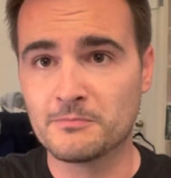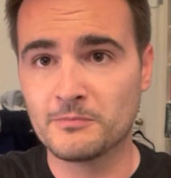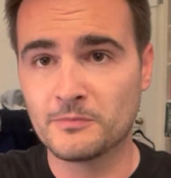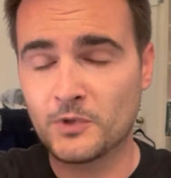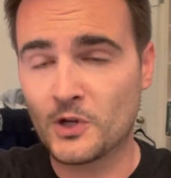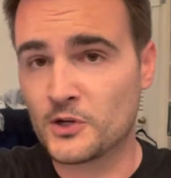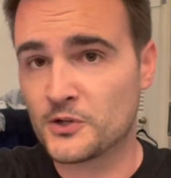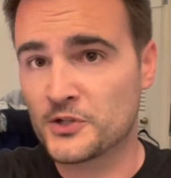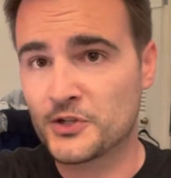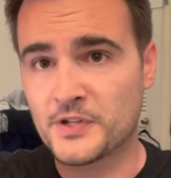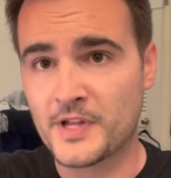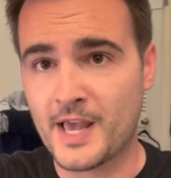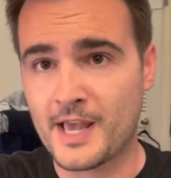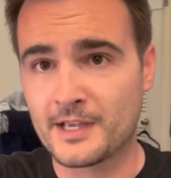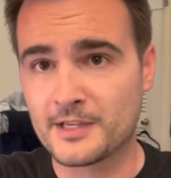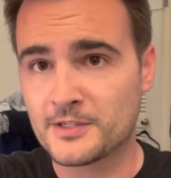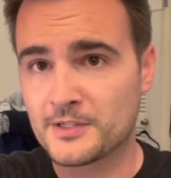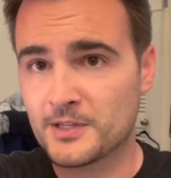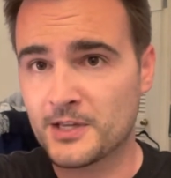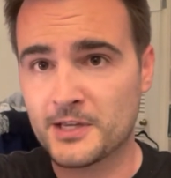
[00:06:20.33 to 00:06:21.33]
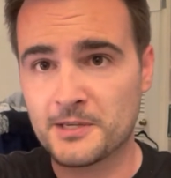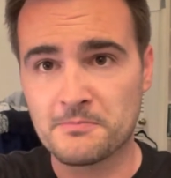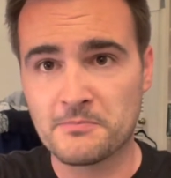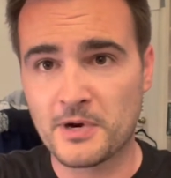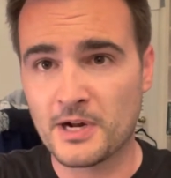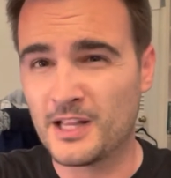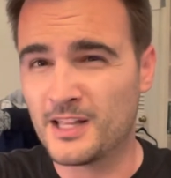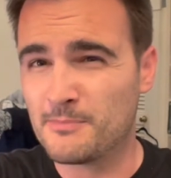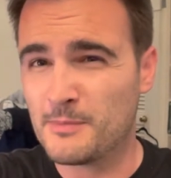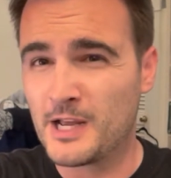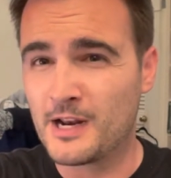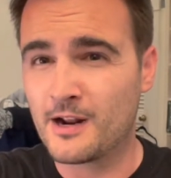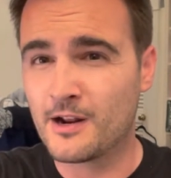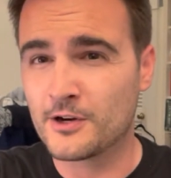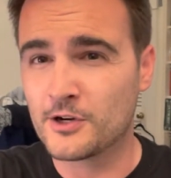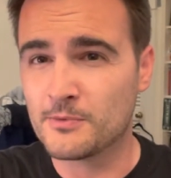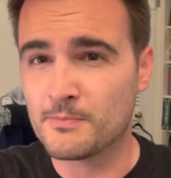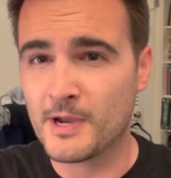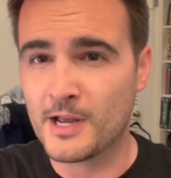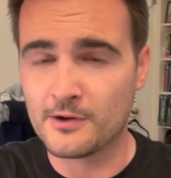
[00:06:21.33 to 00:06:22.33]
large sacks, like probably about
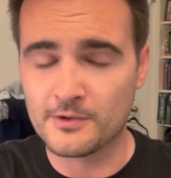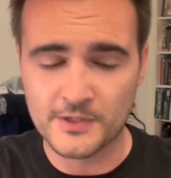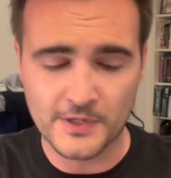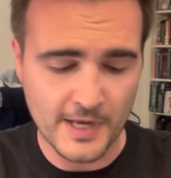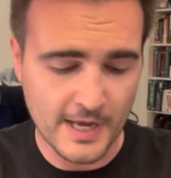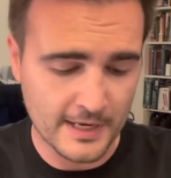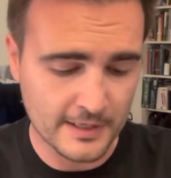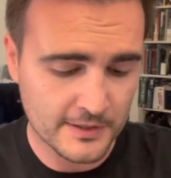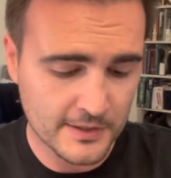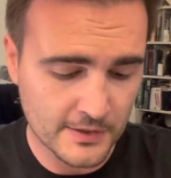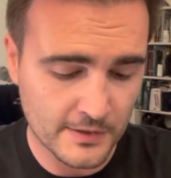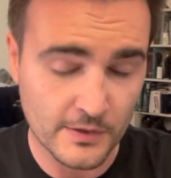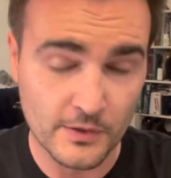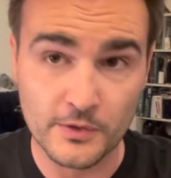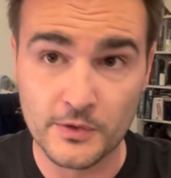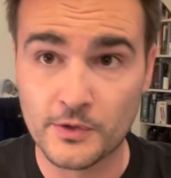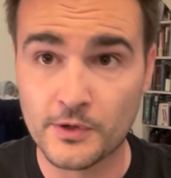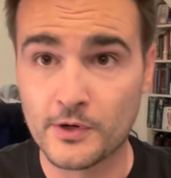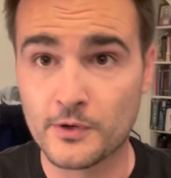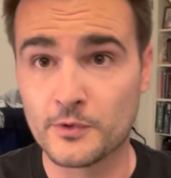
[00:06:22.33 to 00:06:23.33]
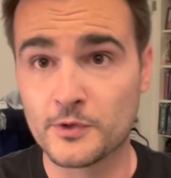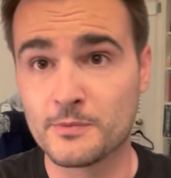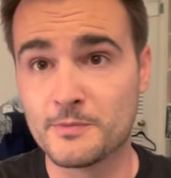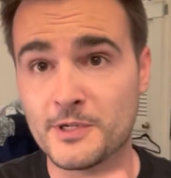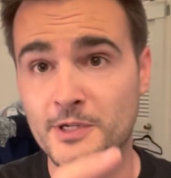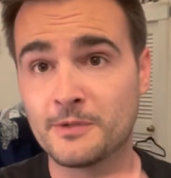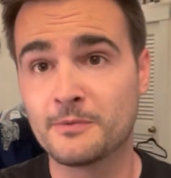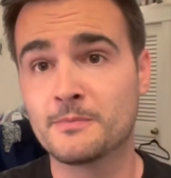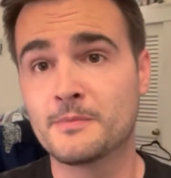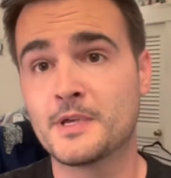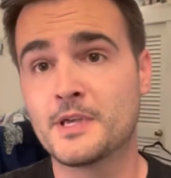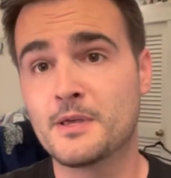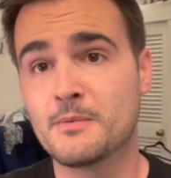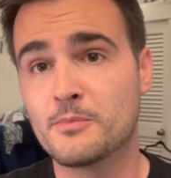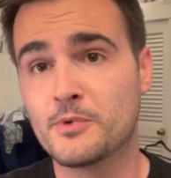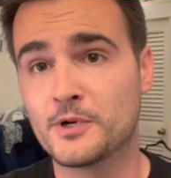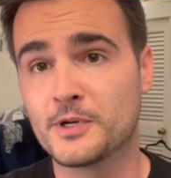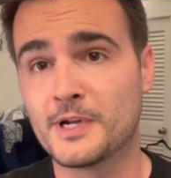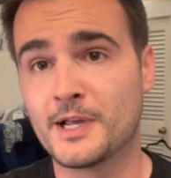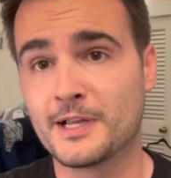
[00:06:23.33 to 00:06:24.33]
100-pound sacks, and those are going to be
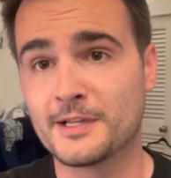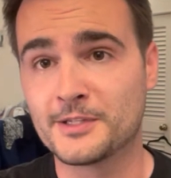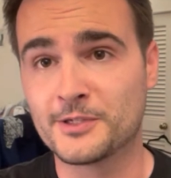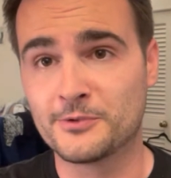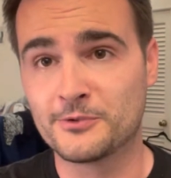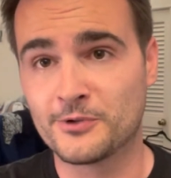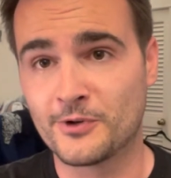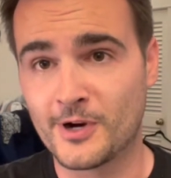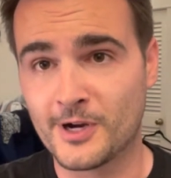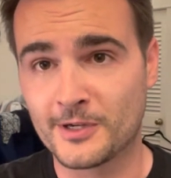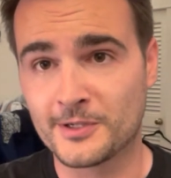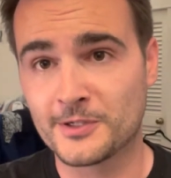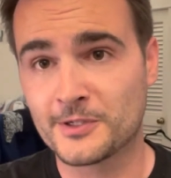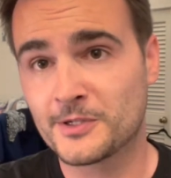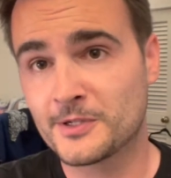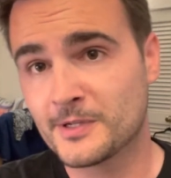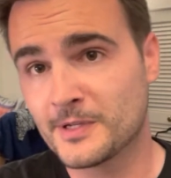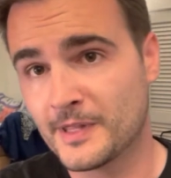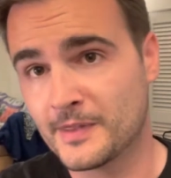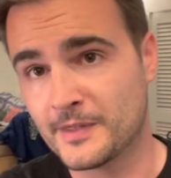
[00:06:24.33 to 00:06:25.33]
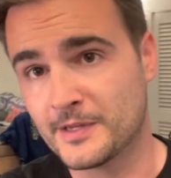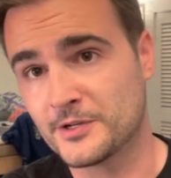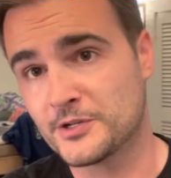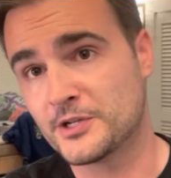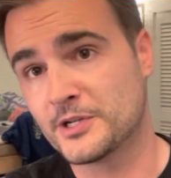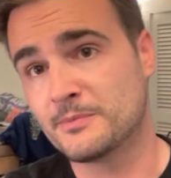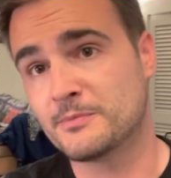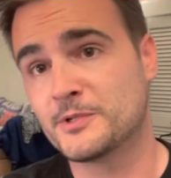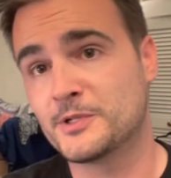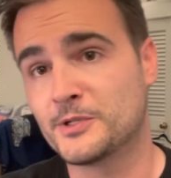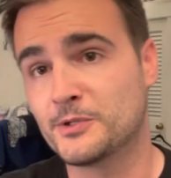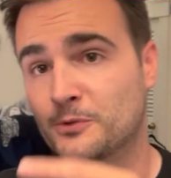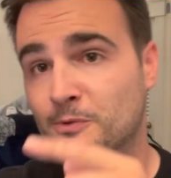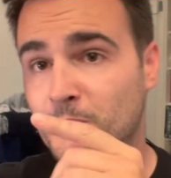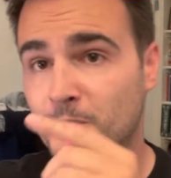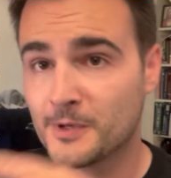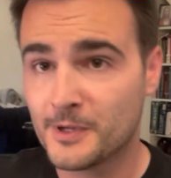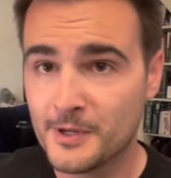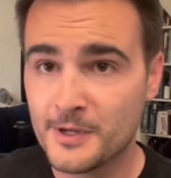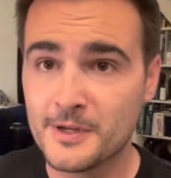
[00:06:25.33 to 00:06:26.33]
put onto trucks and then shipped to
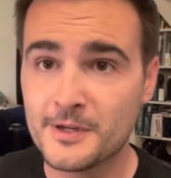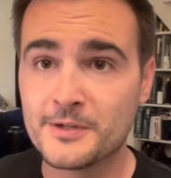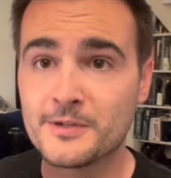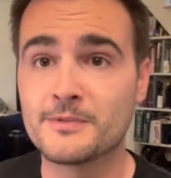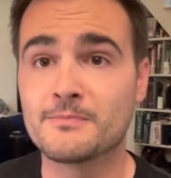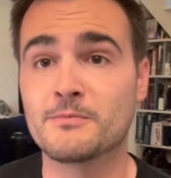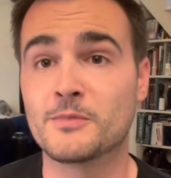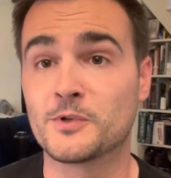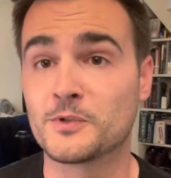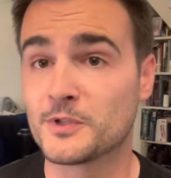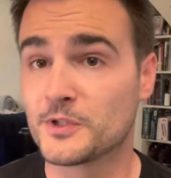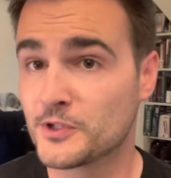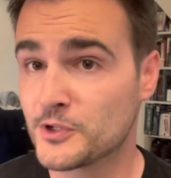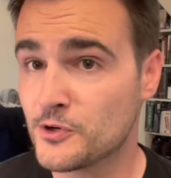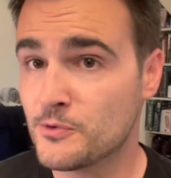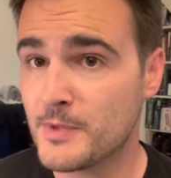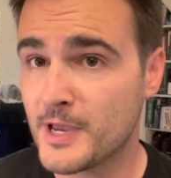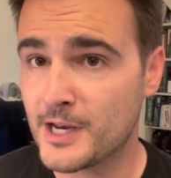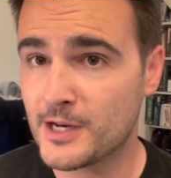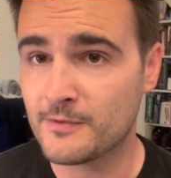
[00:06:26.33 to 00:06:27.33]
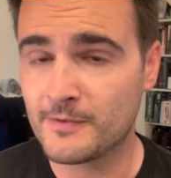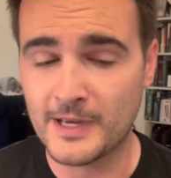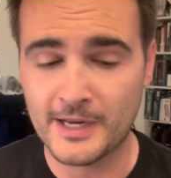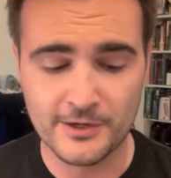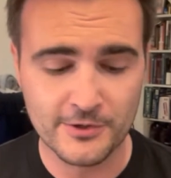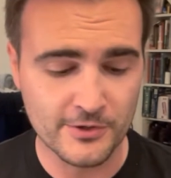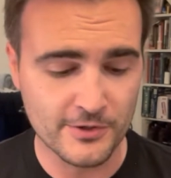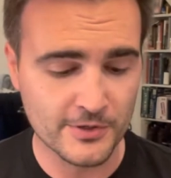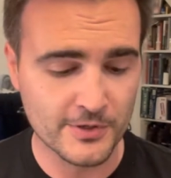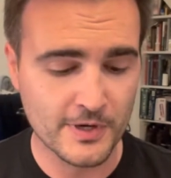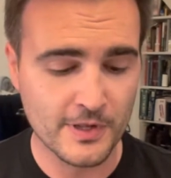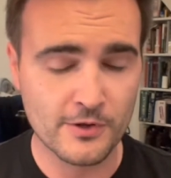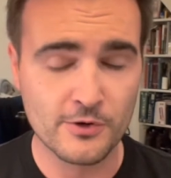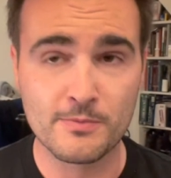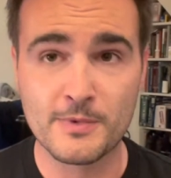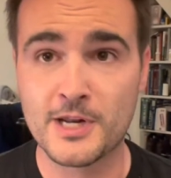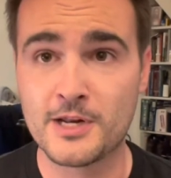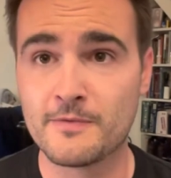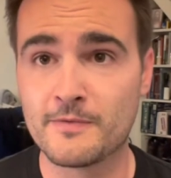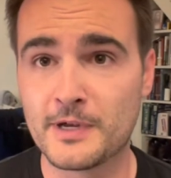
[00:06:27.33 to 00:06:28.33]
mostly shoe manufacturers and other
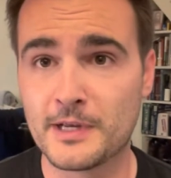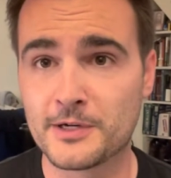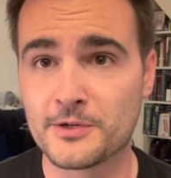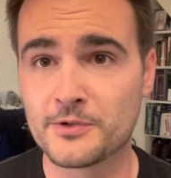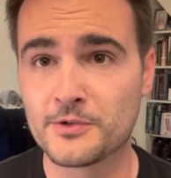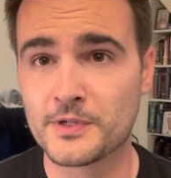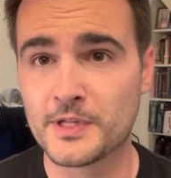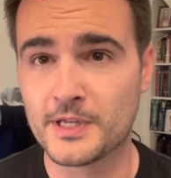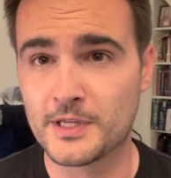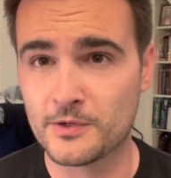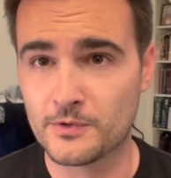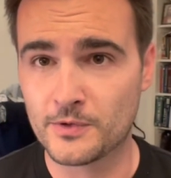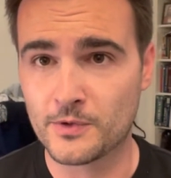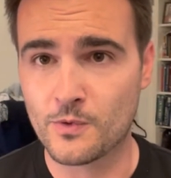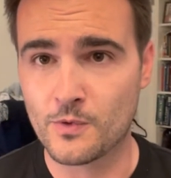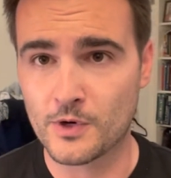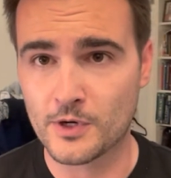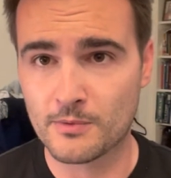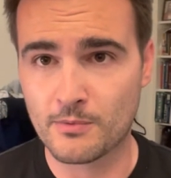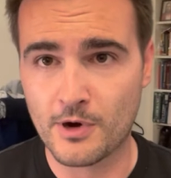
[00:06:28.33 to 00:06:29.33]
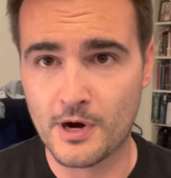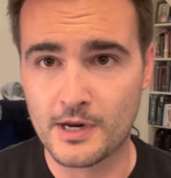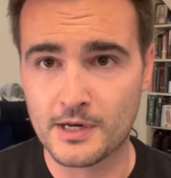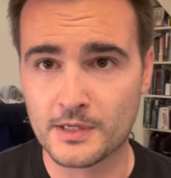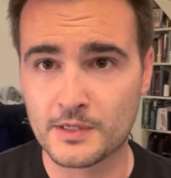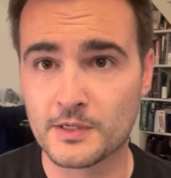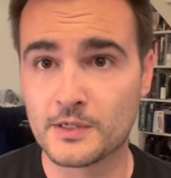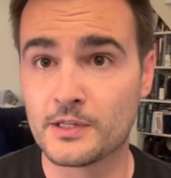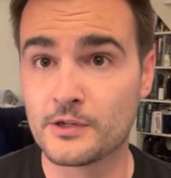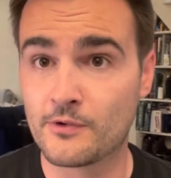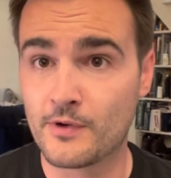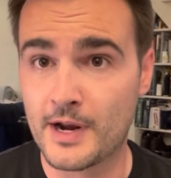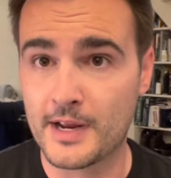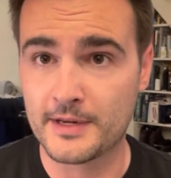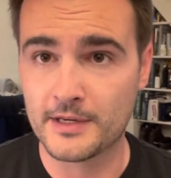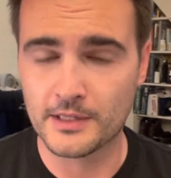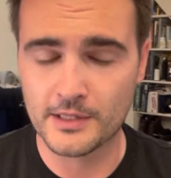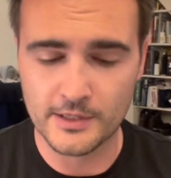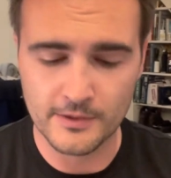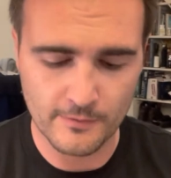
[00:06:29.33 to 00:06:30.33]
manufacturers that use cork products in the
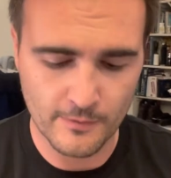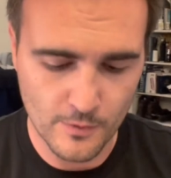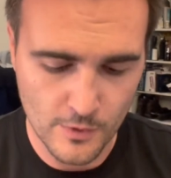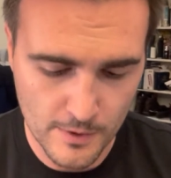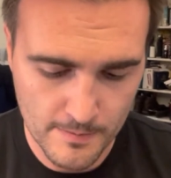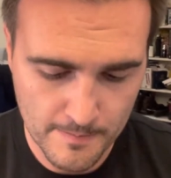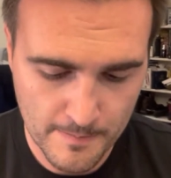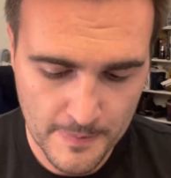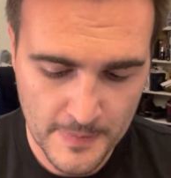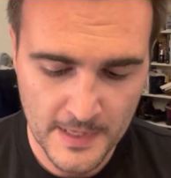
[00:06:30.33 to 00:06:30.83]
granulated form.